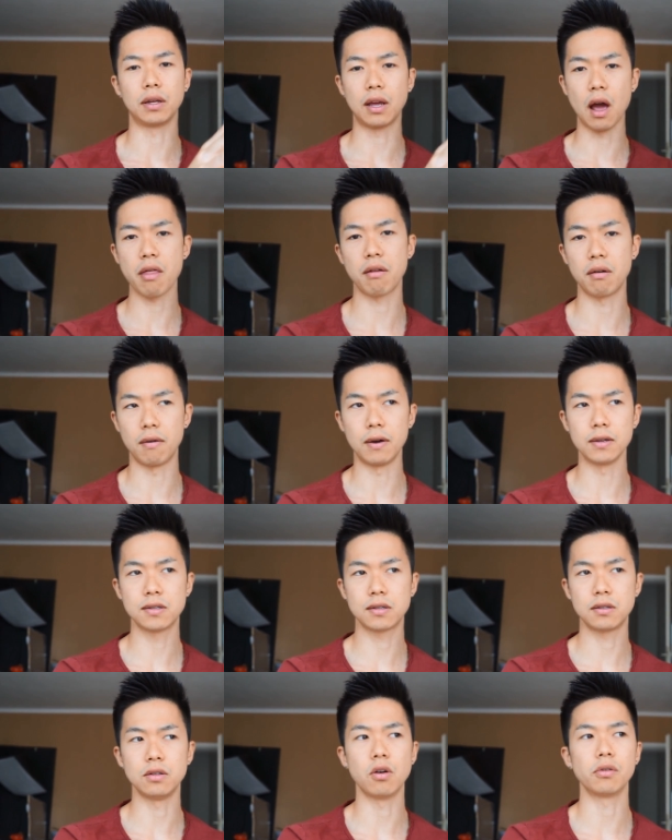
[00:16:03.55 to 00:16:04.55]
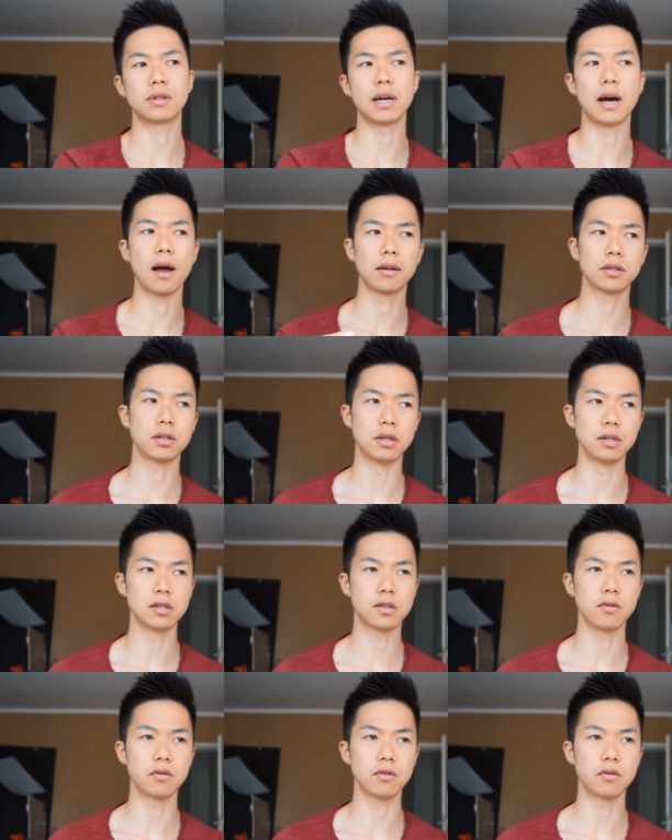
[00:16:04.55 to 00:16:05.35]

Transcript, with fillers: gatherers, not the hunters.